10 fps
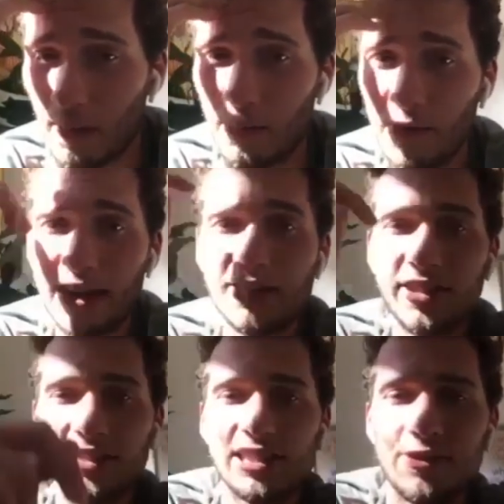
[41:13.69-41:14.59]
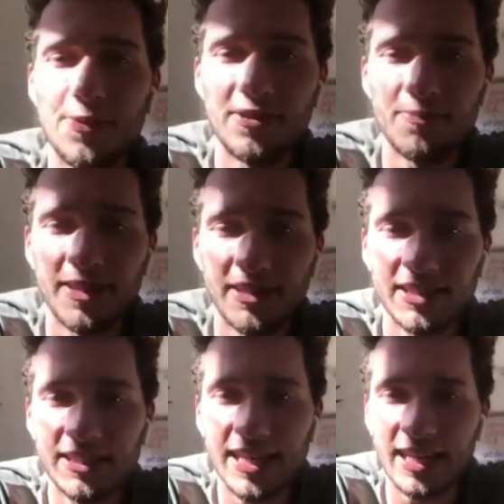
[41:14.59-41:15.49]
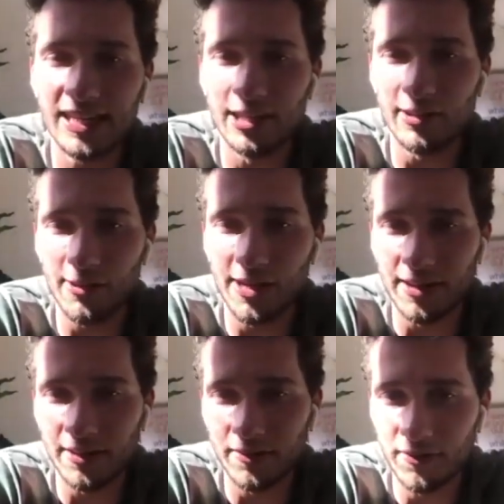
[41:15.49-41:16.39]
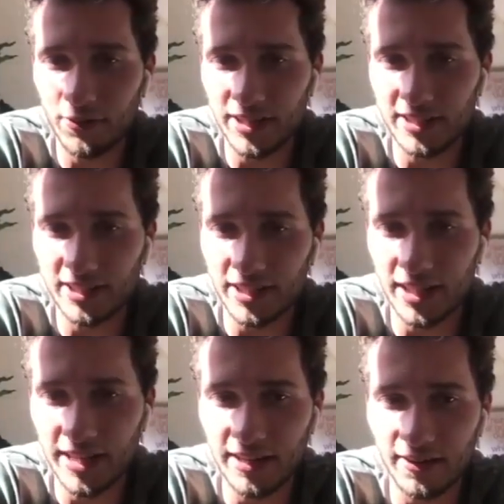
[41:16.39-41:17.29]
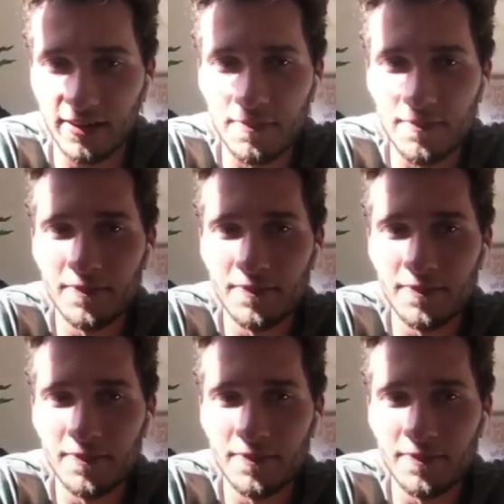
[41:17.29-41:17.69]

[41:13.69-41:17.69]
But as you can see, we've been steadily growing for the entire year.